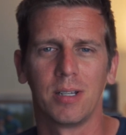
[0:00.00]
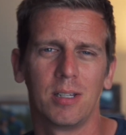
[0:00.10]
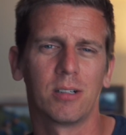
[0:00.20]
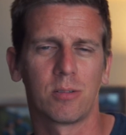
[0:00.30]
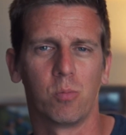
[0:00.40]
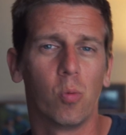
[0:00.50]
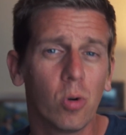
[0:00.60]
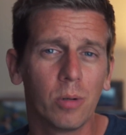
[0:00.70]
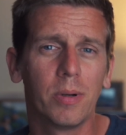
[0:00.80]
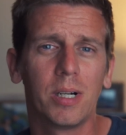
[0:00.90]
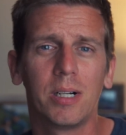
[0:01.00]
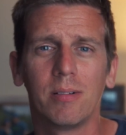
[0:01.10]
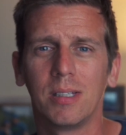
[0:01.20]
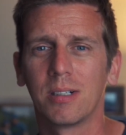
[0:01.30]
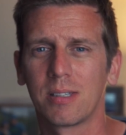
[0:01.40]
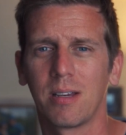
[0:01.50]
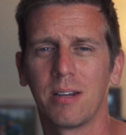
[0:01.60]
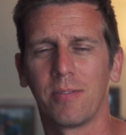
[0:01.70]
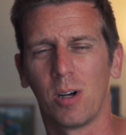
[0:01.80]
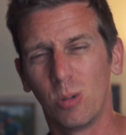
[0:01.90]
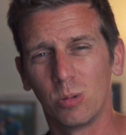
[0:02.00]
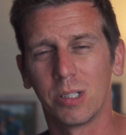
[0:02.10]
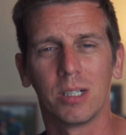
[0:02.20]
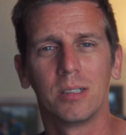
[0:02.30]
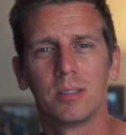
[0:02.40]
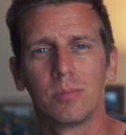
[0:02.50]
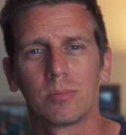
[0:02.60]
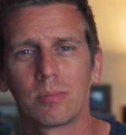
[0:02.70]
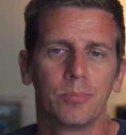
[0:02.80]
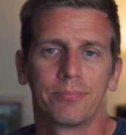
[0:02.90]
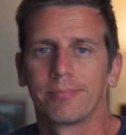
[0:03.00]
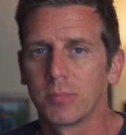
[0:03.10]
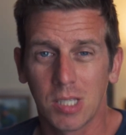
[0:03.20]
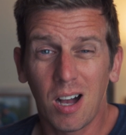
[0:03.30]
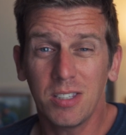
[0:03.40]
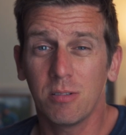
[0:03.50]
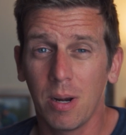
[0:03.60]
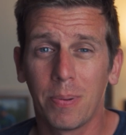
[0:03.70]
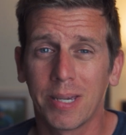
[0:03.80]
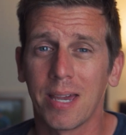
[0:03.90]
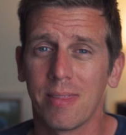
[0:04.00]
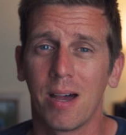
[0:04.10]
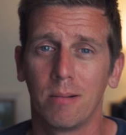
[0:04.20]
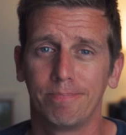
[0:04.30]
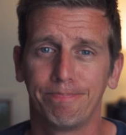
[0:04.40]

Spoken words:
It looks warmer, it looks kind of older. It's hard to replicate that.